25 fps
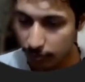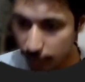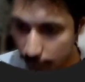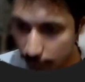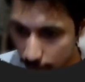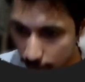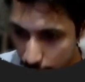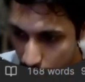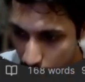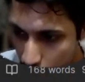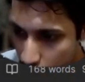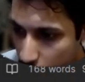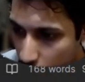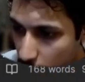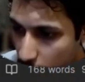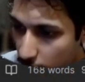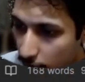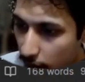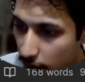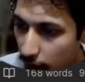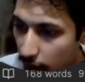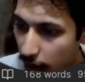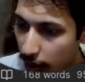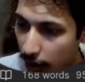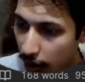Now our
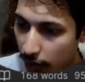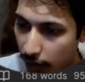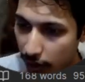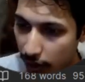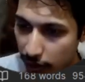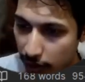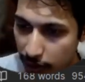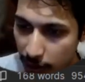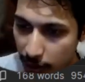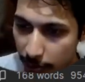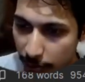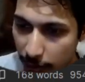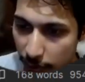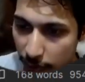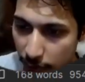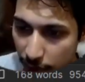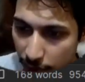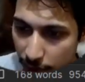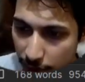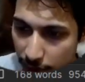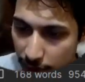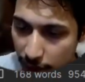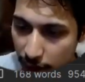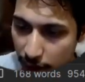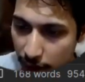example, what is say?
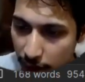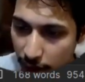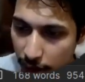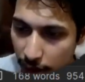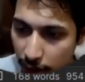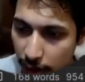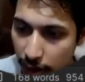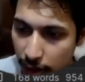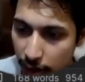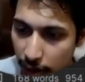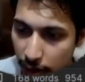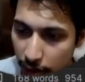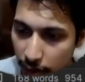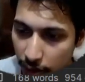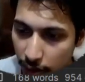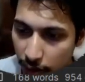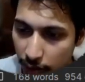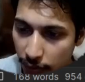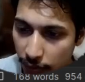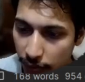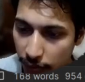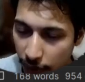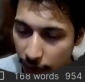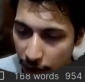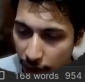5
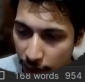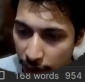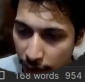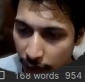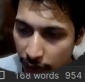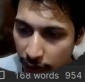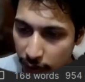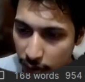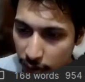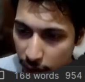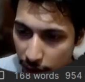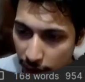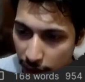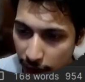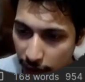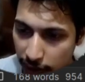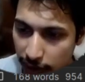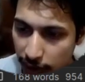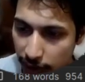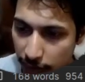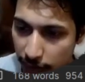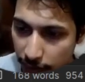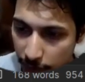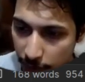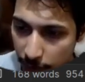actually less than from 12.
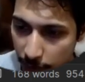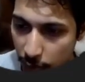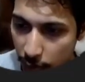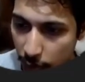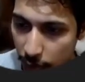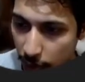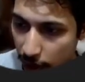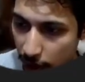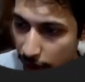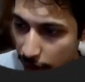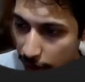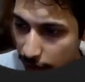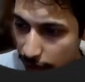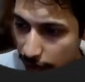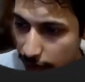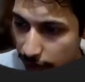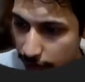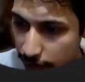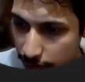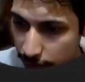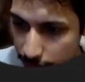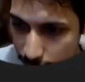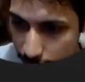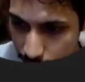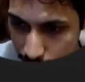
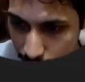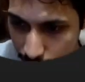Yeah.